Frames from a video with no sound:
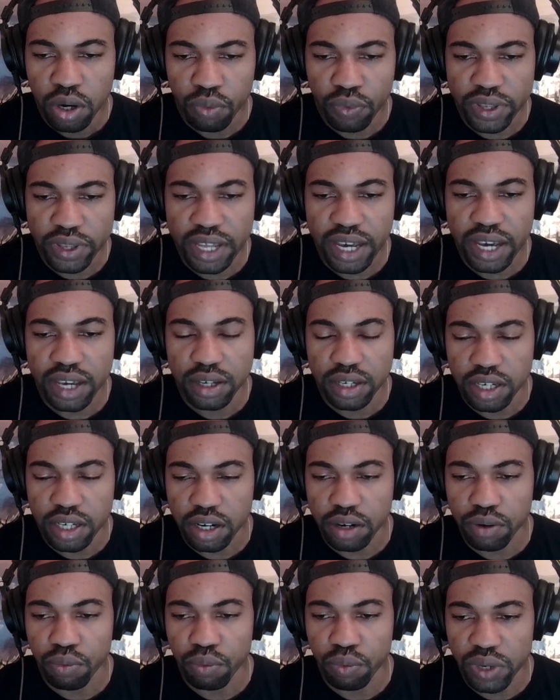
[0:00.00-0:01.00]
With that,
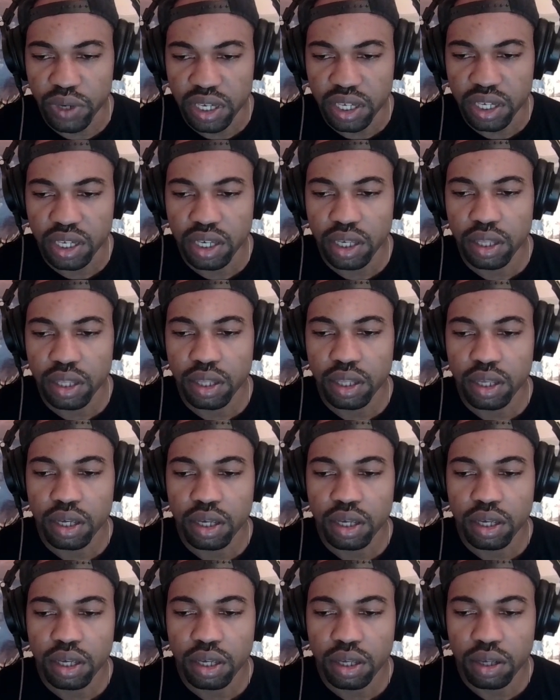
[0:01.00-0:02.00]
here we
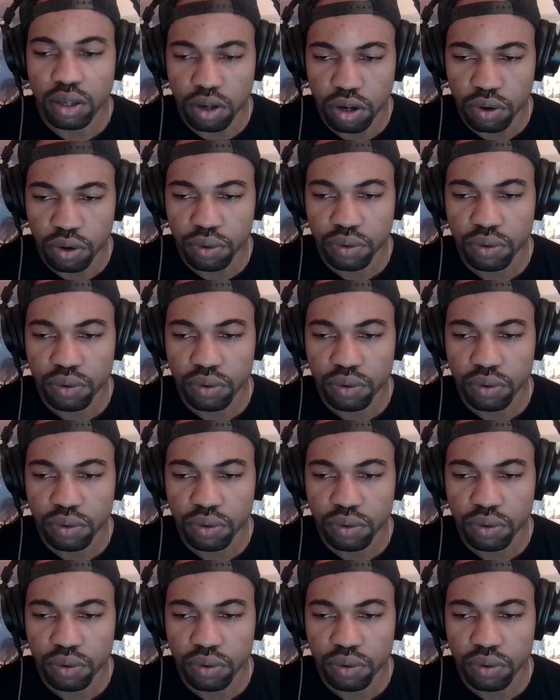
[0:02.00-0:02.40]
go.